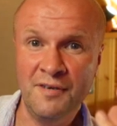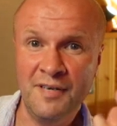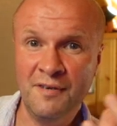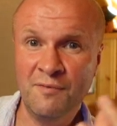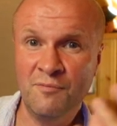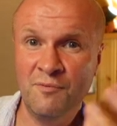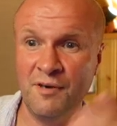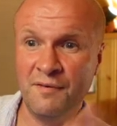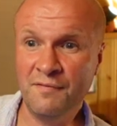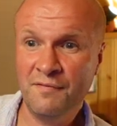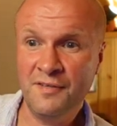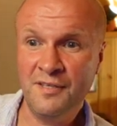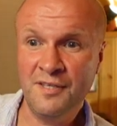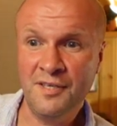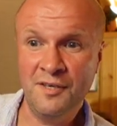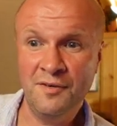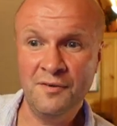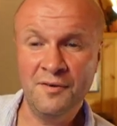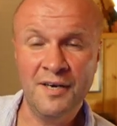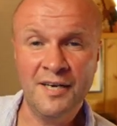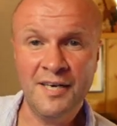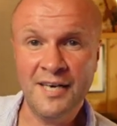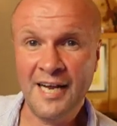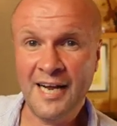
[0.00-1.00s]
in
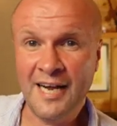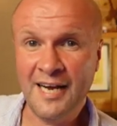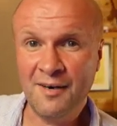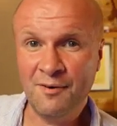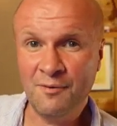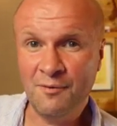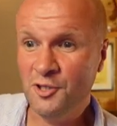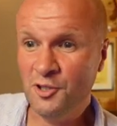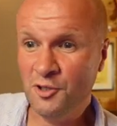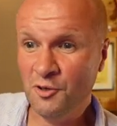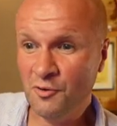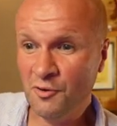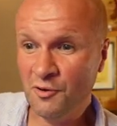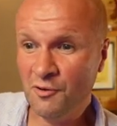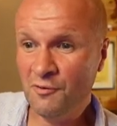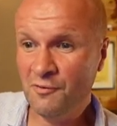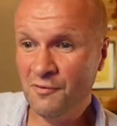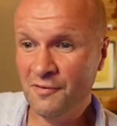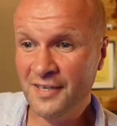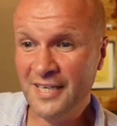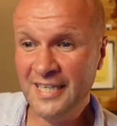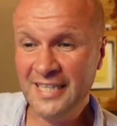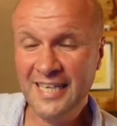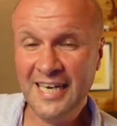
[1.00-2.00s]
revenue and how
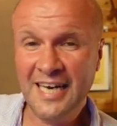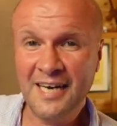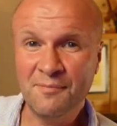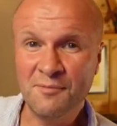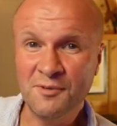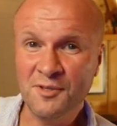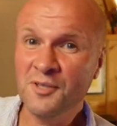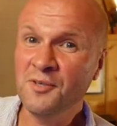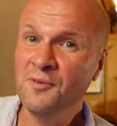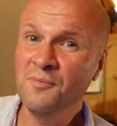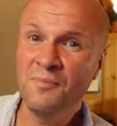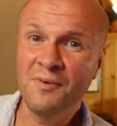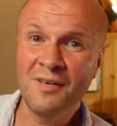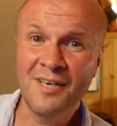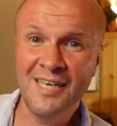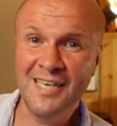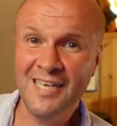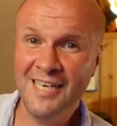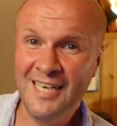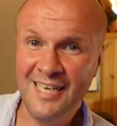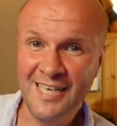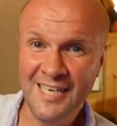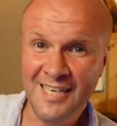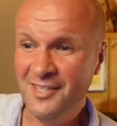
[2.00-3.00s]
Jean-Claude Van Damme has
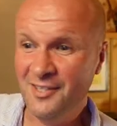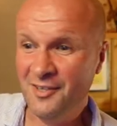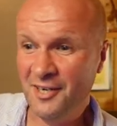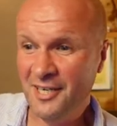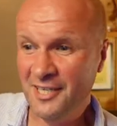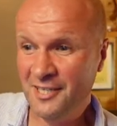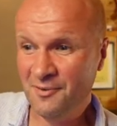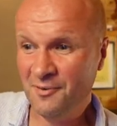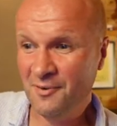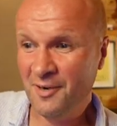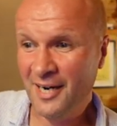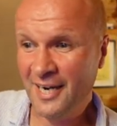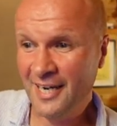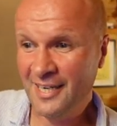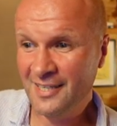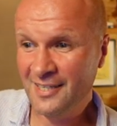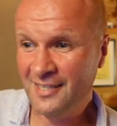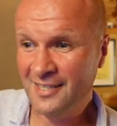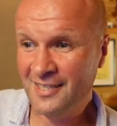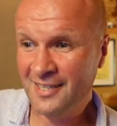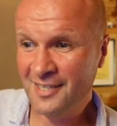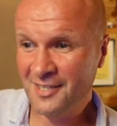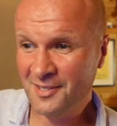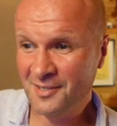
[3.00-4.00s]
completely died away
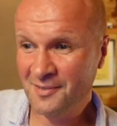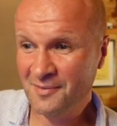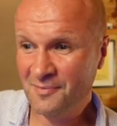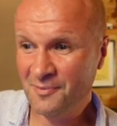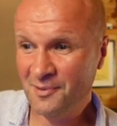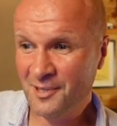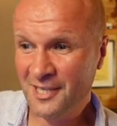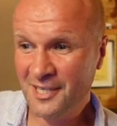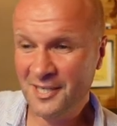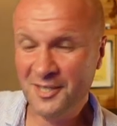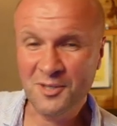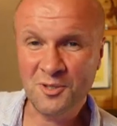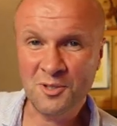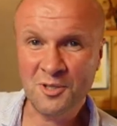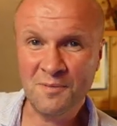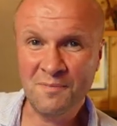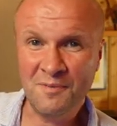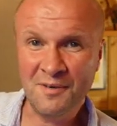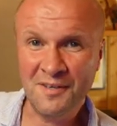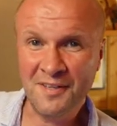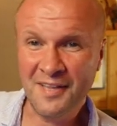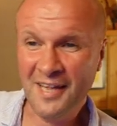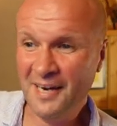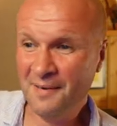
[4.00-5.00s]
and doesn't really
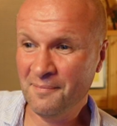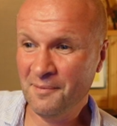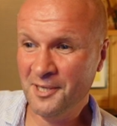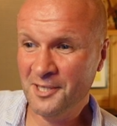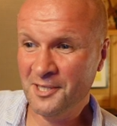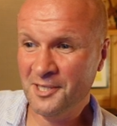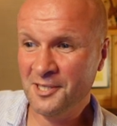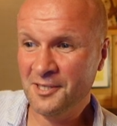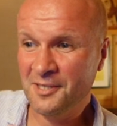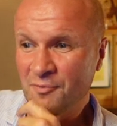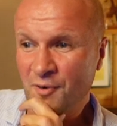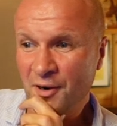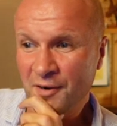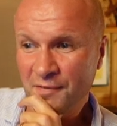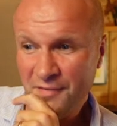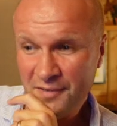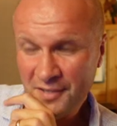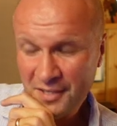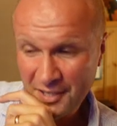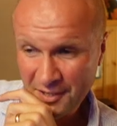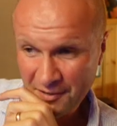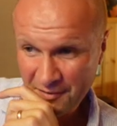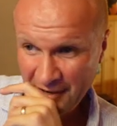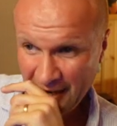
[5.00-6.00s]
contribute that much
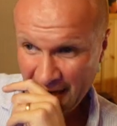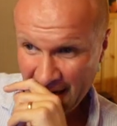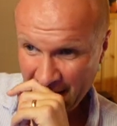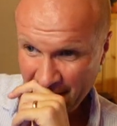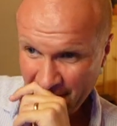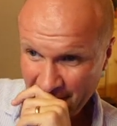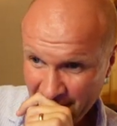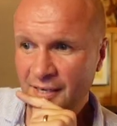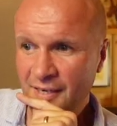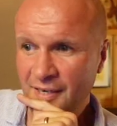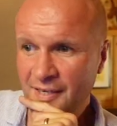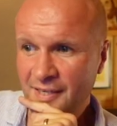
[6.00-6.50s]
revenue now.